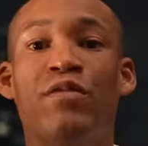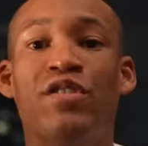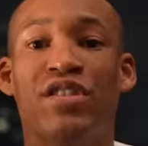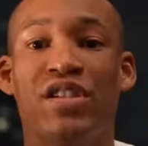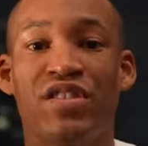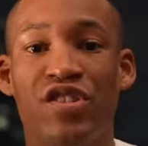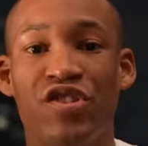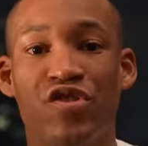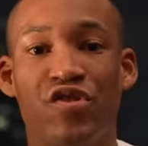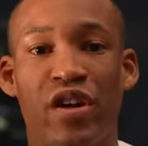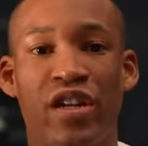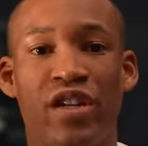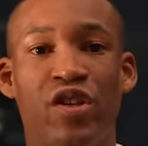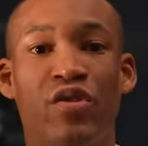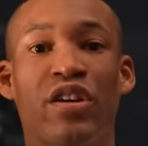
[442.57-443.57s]
resistance
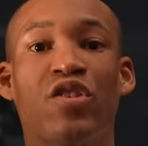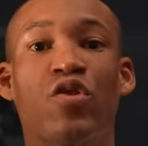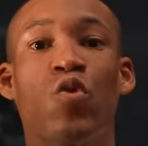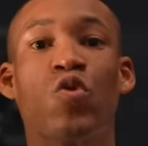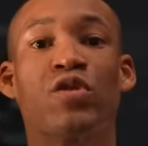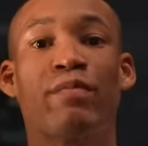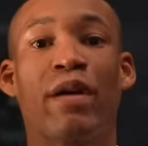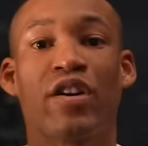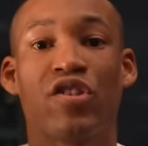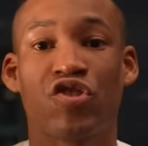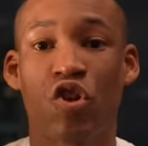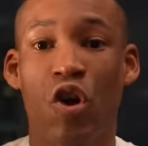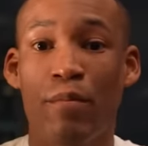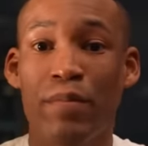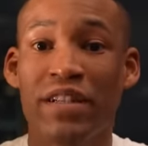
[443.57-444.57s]
training, you can cause
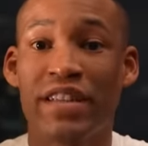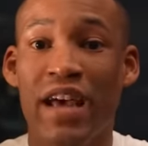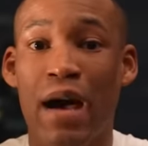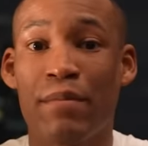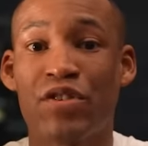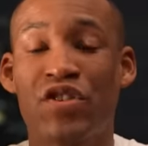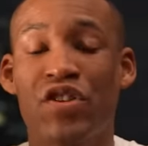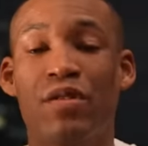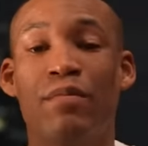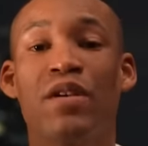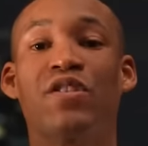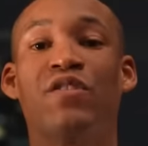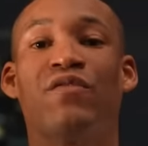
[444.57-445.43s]
microscopic damage to the muscle